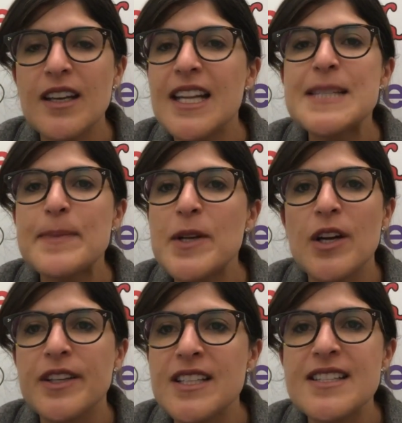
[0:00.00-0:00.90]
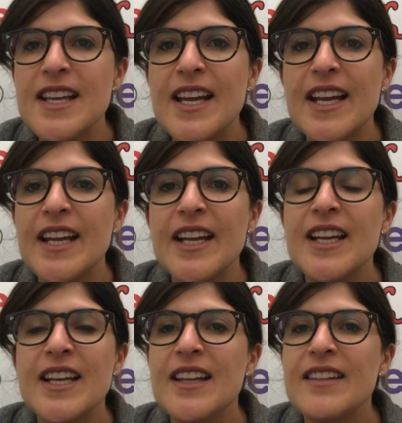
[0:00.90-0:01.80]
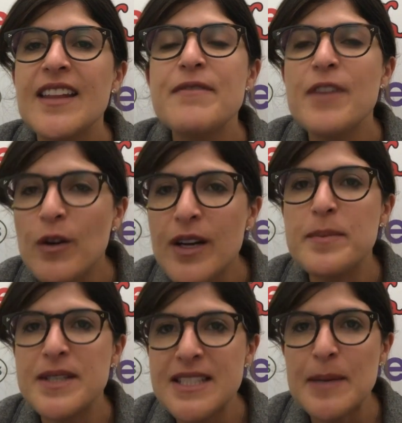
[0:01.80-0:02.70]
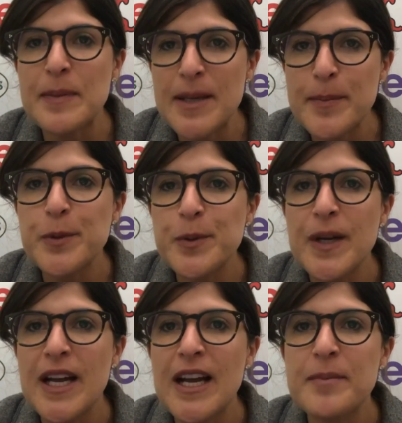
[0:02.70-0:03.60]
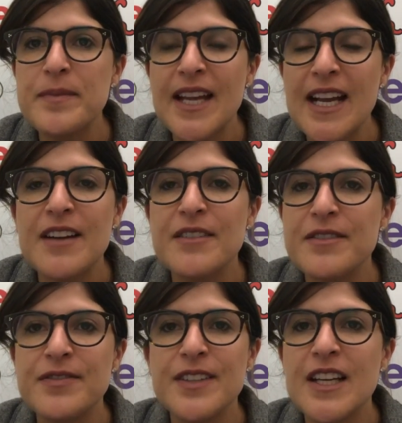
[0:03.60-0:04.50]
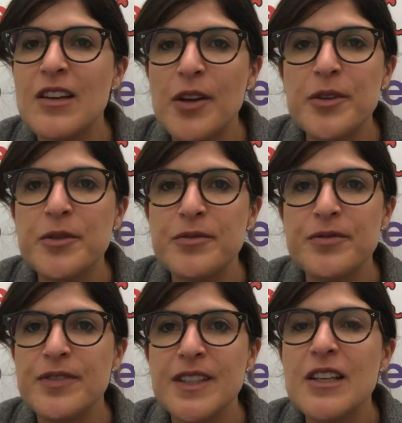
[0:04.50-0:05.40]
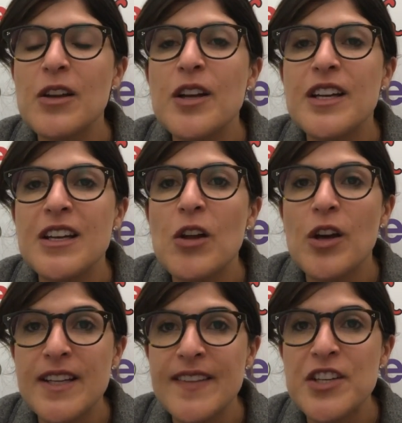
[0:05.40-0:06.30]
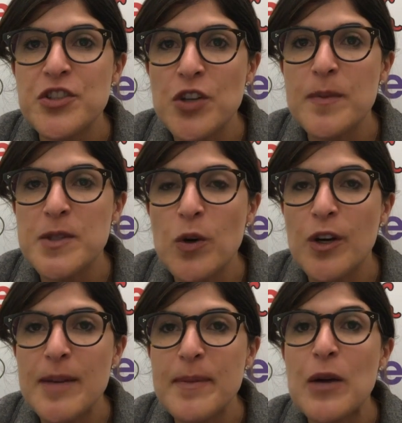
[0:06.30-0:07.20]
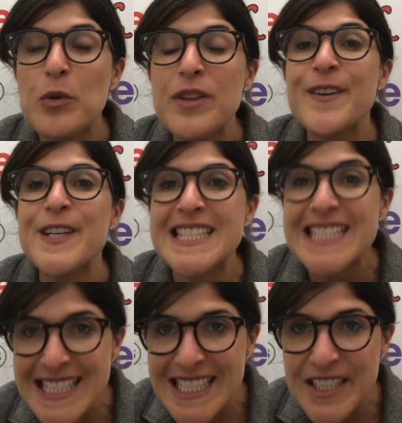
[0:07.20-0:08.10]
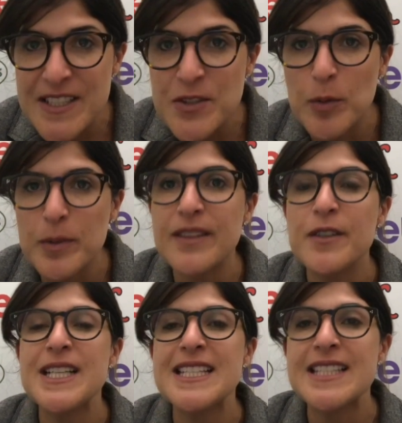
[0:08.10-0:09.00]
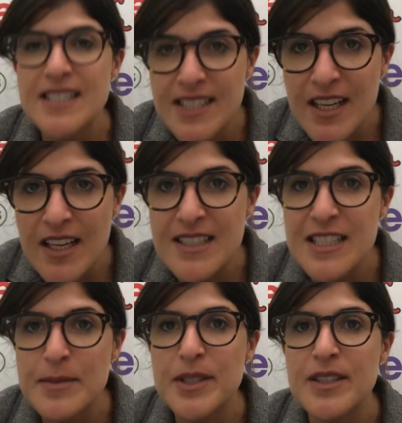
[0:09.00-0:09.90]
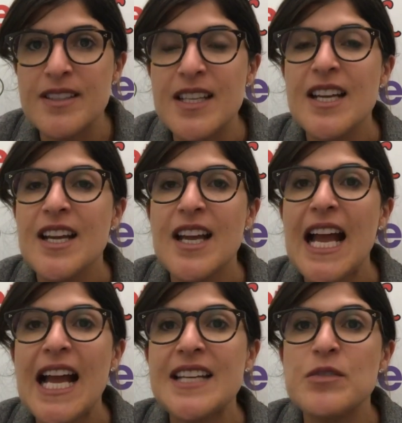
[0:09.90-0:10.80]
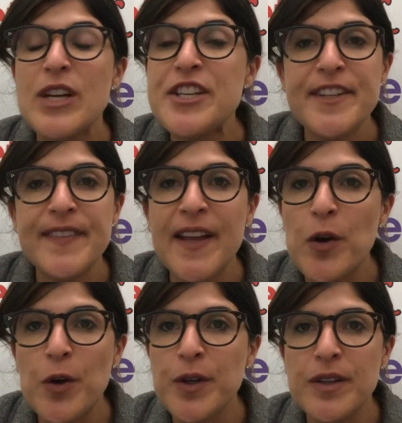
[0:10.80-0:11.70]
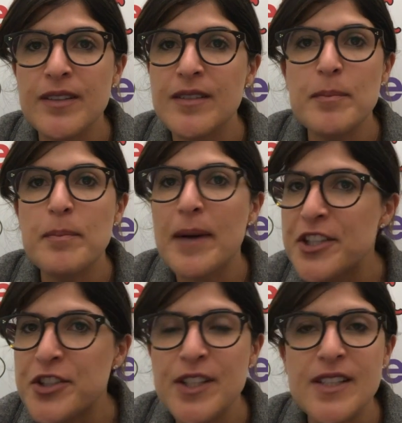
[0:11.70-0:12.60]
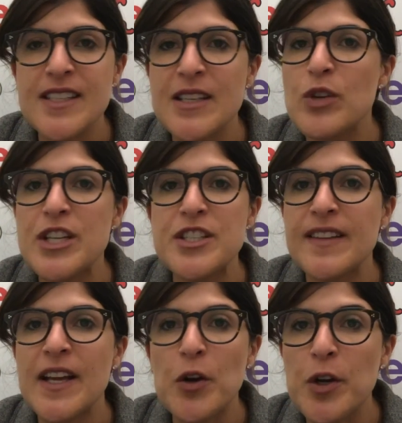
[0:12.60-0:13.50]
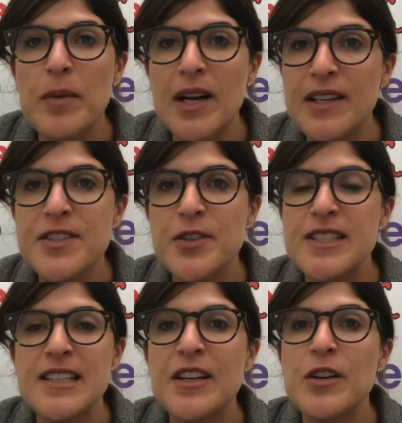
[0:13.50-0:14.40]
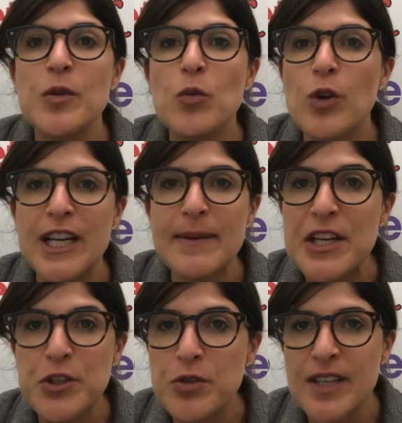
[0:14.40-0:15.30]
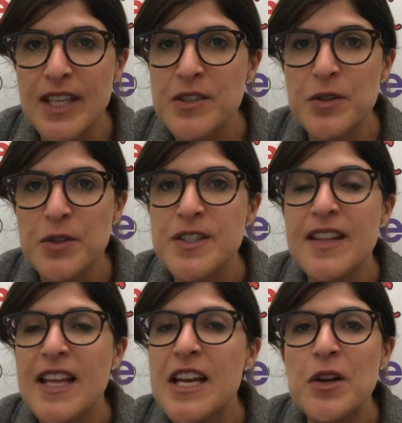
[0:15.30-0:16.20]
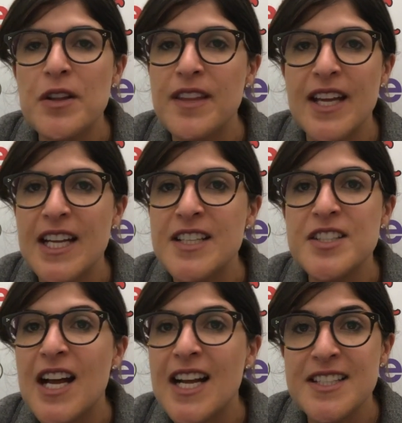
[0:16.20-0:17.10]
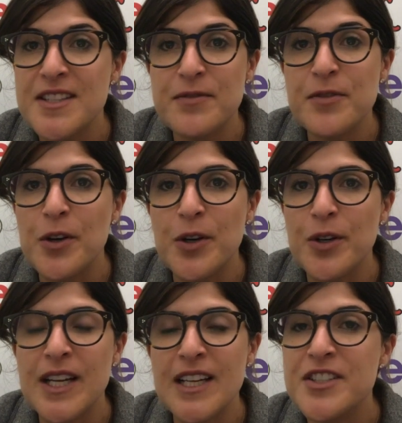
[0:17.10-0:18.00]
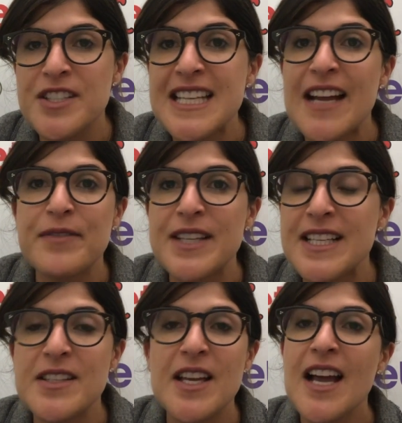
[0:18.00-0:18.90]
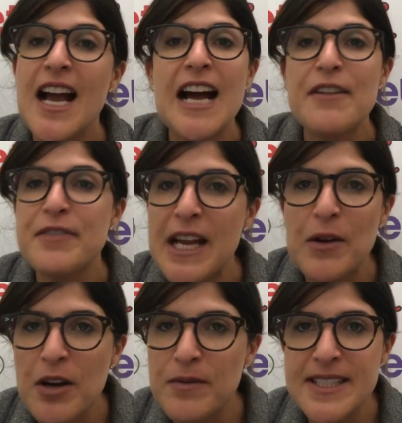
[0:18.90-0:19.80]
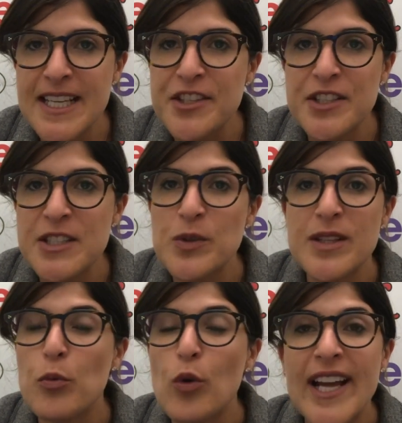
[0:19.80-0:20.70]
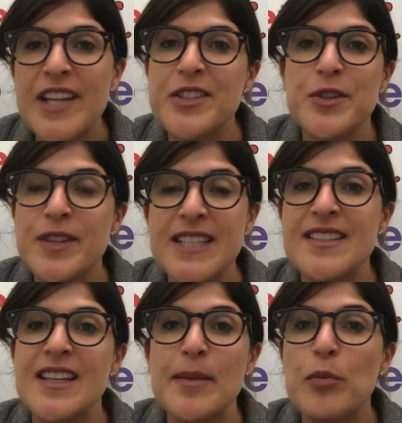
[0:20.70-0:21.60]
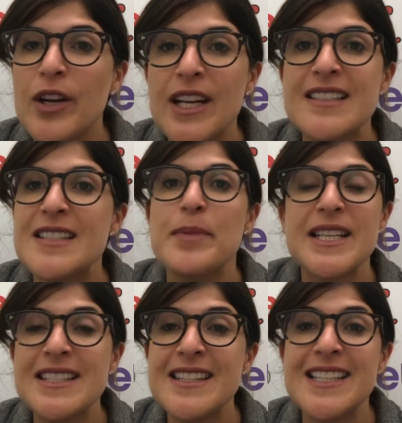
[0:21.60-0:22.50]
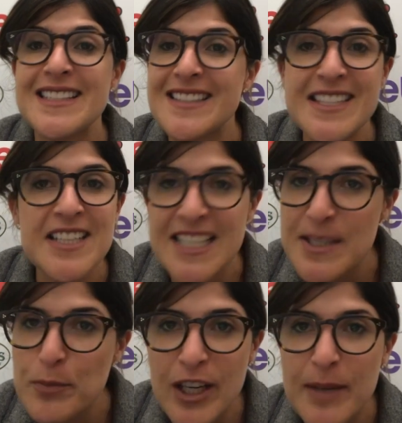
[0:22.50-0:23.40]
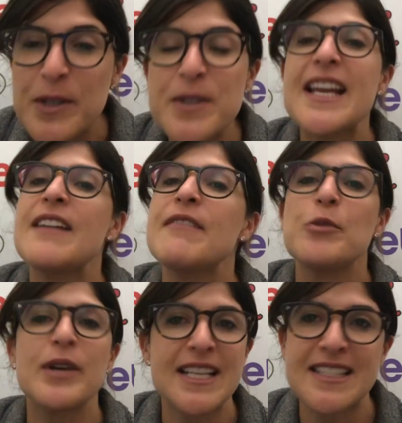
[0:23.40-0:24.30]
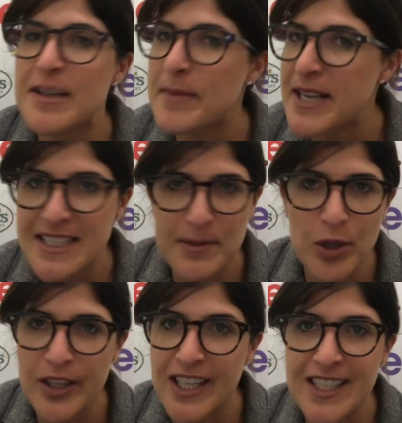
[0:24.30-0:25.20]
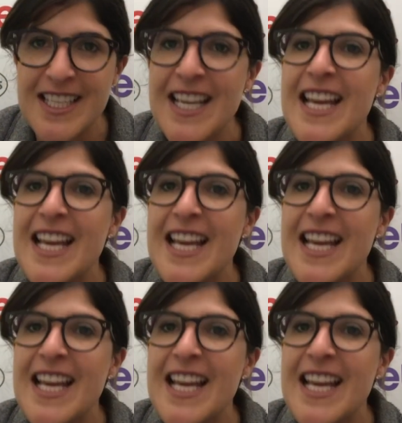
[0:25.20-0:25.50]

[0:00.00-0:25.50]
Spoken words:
Let's be honest. They're very busy people. They have a lot in their job to worry about with their existing assortment, their existing customers, and reaching their own budgets and reaching their own milestones, let alone worrying about new vendors. So they're not there to answer the phone and just have these half-an-hour conversations with the brand who thinks that their product is the best thing since sliced bread, because everyone has an amazing product.